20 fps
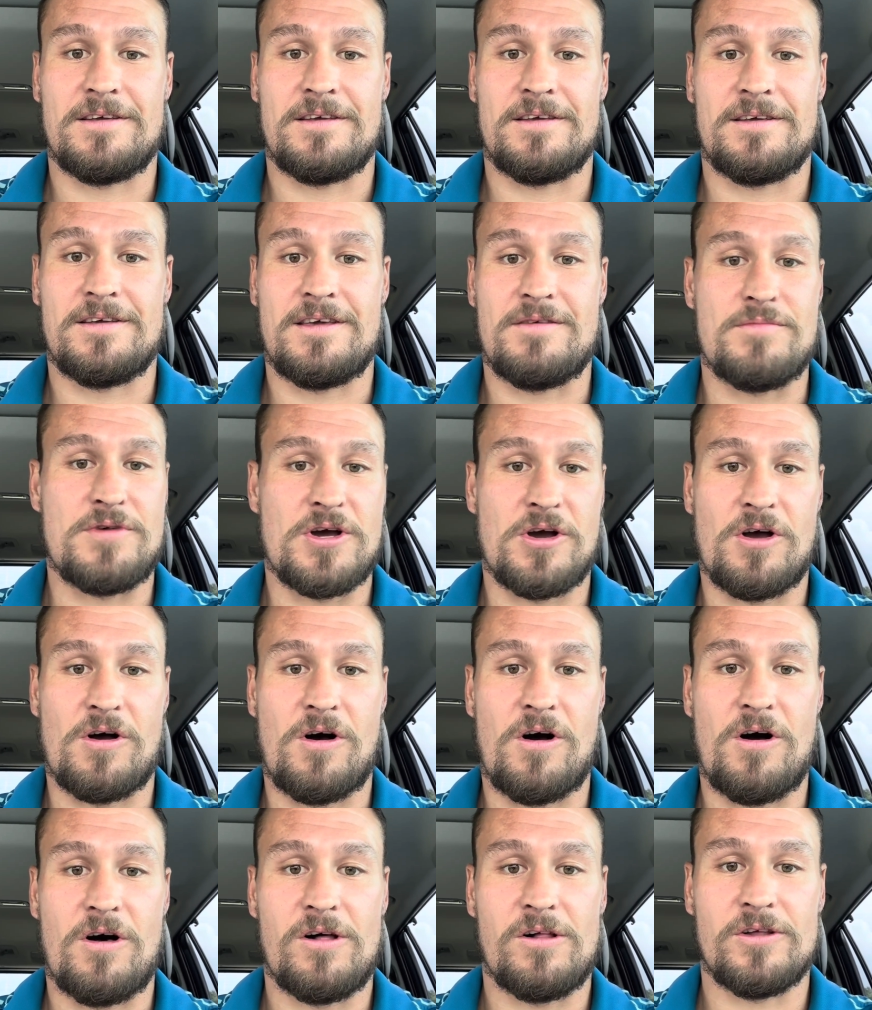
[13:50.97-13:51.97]
give me a
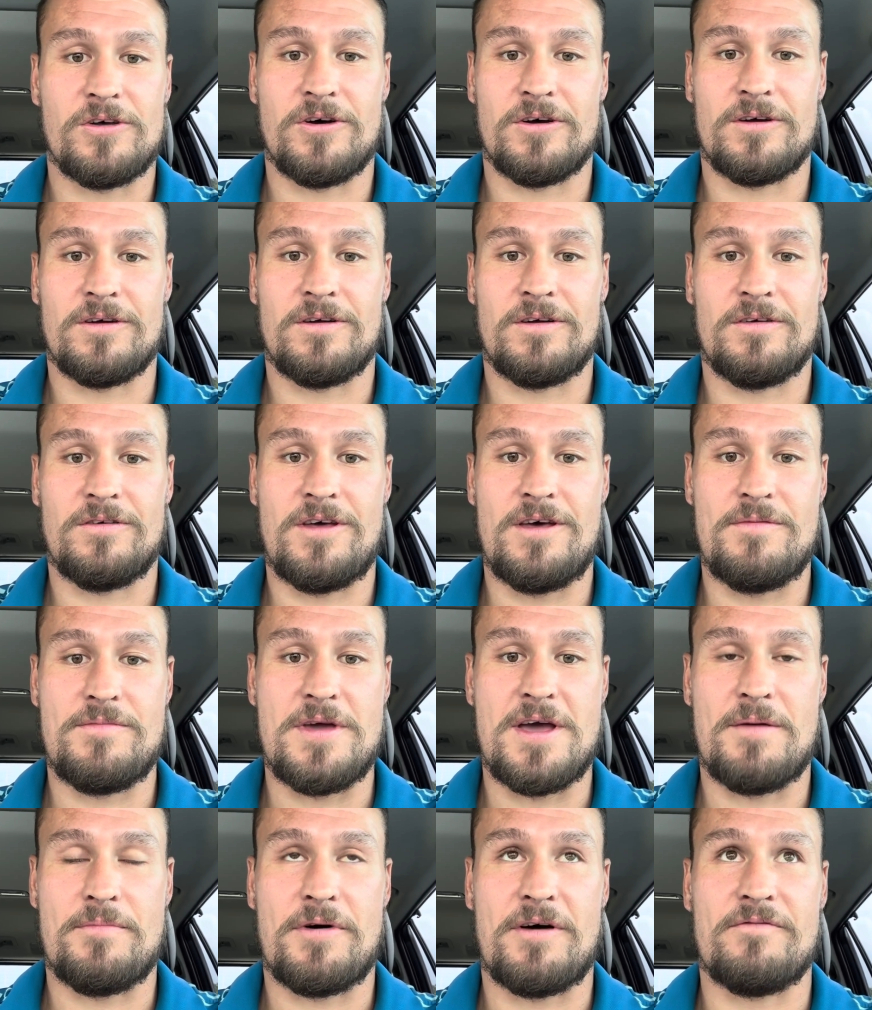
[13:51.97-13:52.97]
call, hit
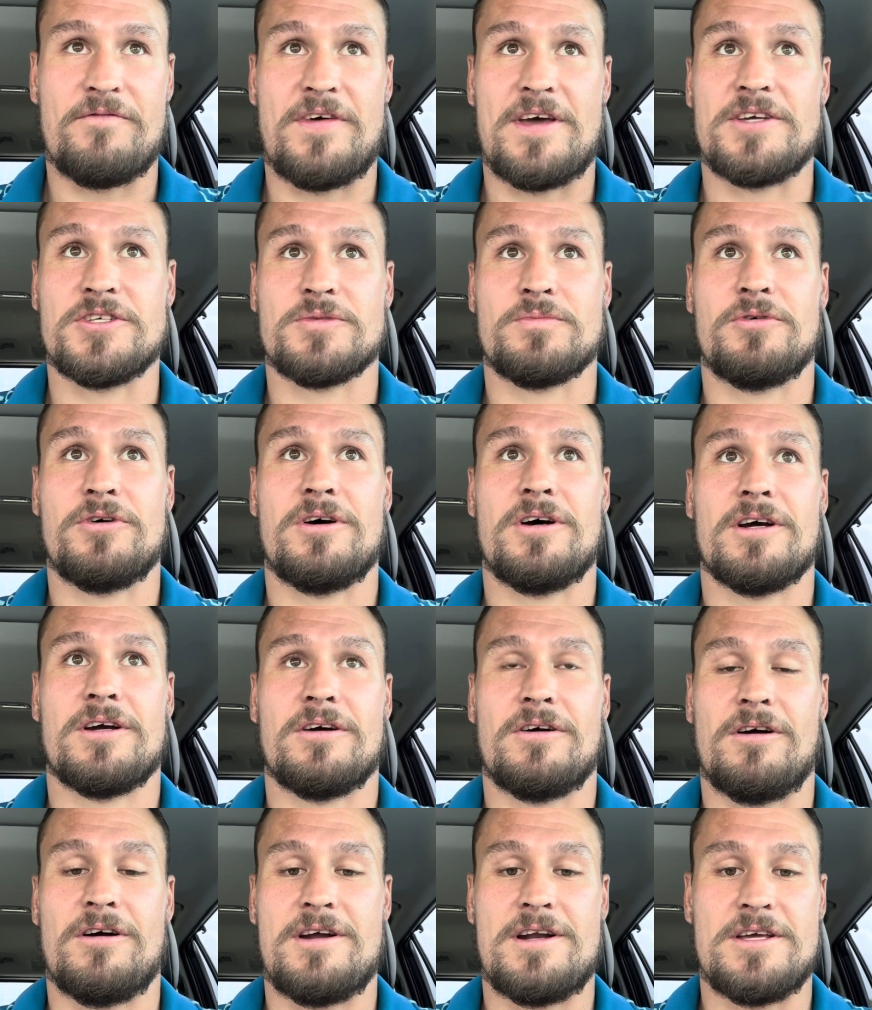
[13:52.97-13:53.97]
me up on
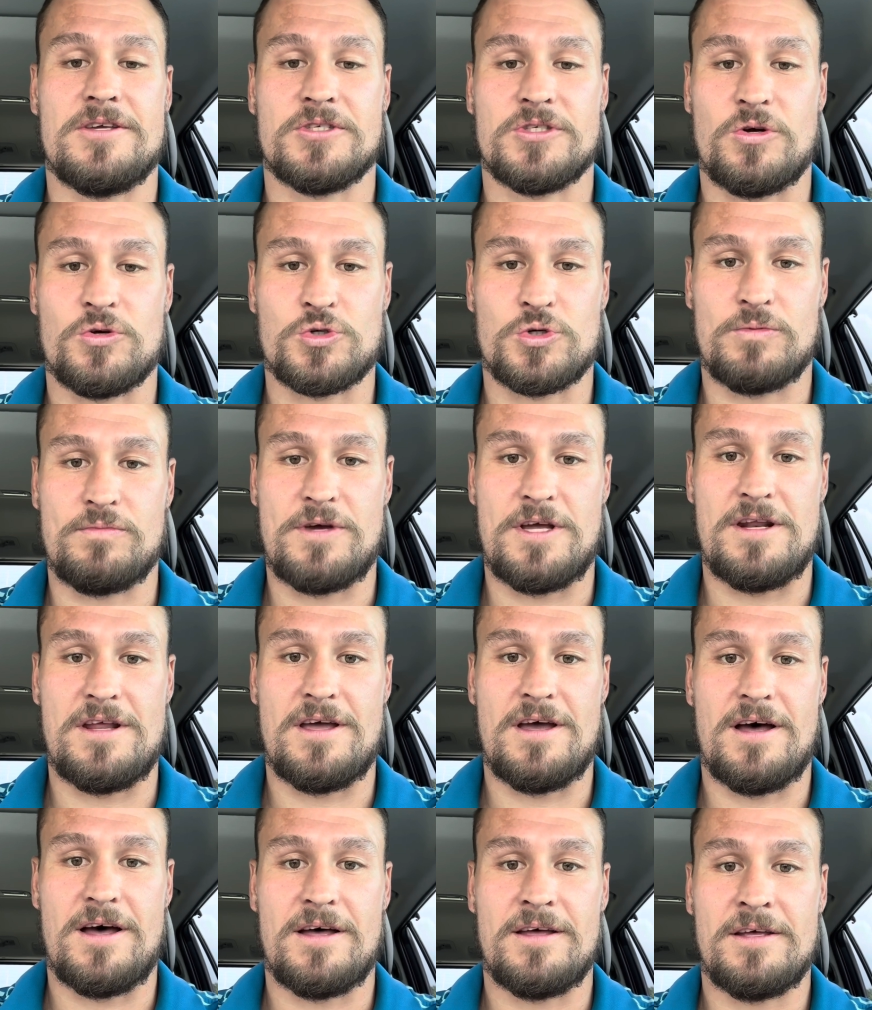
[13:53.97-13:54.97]
Facebook or any social
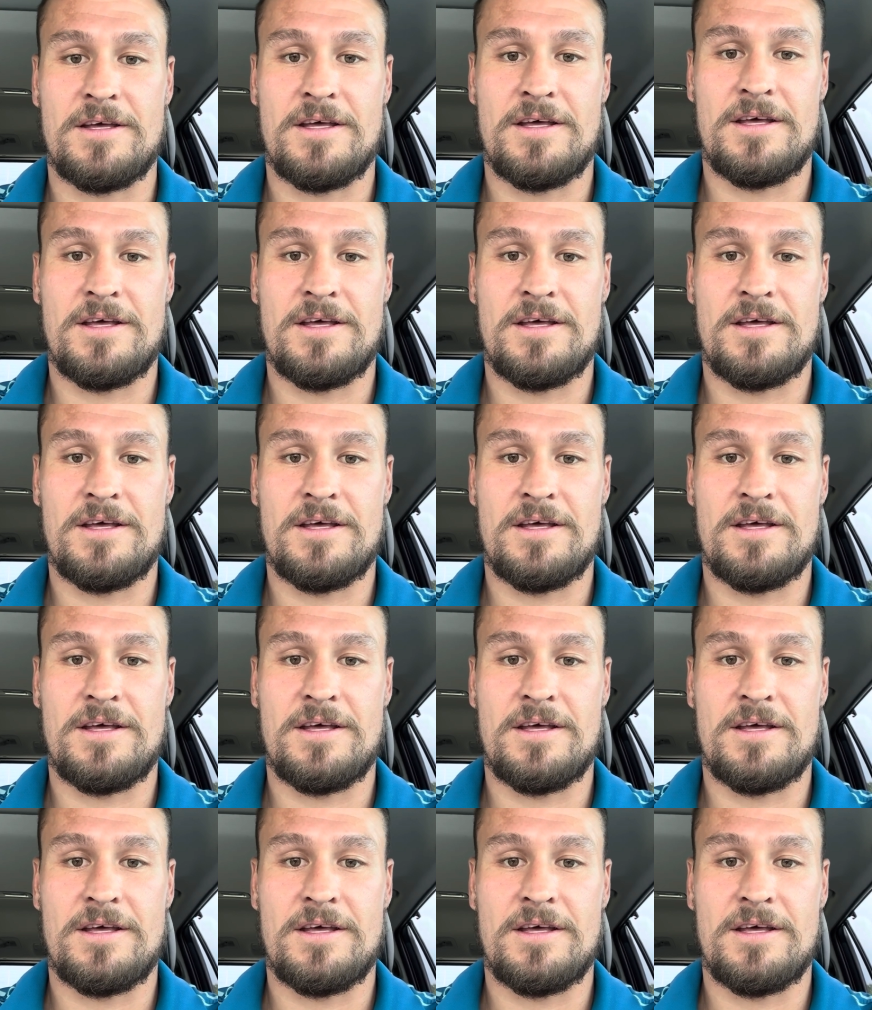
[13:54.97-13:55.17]
media,